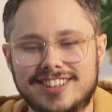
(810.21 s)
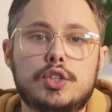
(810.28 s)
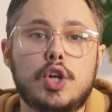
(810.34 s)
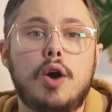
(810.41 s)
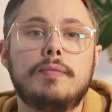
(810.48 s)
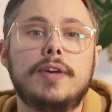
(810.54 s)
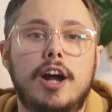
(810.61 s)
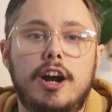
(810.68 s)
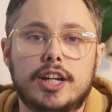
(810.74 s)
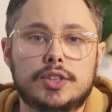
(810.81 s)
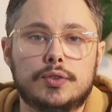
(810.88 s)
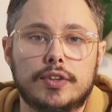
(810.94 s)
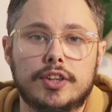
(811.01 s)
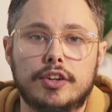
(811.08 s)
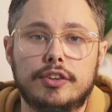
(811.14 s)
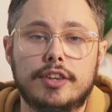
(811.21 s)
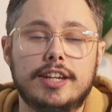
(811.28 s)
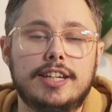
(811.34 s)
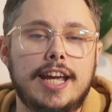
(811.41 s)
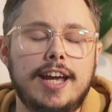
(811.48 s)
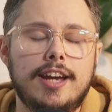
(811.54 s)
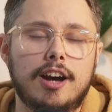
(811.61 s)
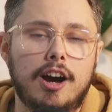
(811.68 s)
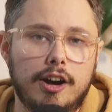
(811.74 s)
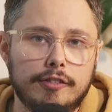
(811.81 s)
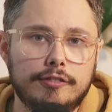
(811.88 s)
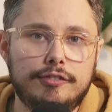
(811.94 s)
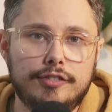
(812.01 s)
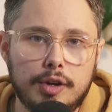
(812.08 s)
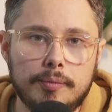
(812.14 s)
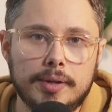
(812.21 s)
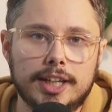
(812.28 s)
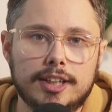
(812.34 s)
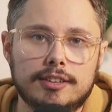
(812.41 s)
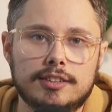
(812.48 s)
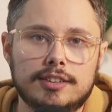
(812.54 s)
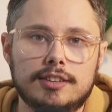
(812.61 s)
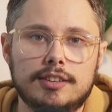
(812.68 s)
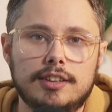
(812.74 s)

So I'll be honest with you, the day of filming